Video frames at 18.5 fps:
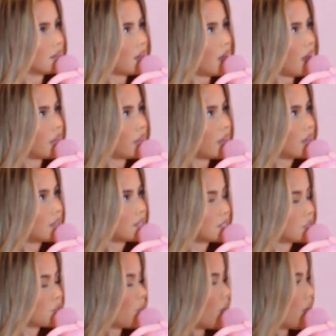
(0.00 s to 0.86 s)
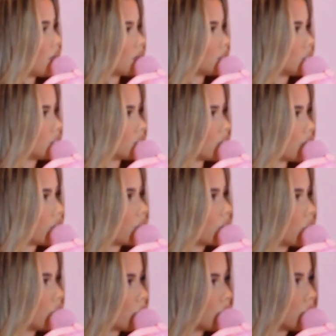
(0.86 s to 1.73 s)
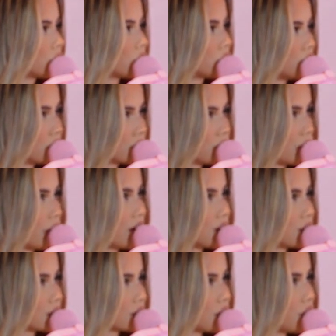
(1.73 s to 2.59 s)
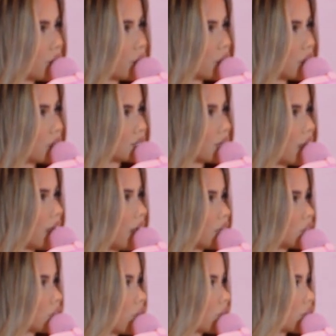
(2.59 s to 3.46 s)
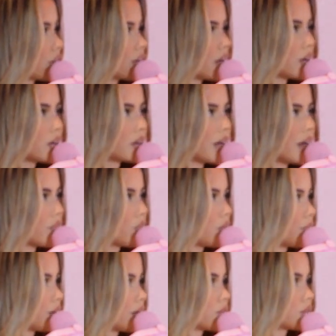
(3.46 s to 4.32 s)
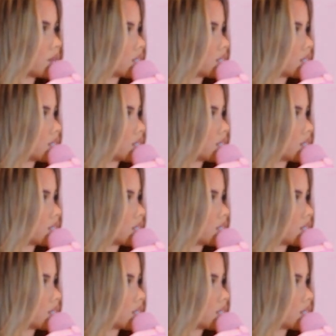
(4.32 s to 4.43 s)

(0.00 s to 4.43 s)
I think because you're definitely who you surround yourself with. So I don't think I could ever be with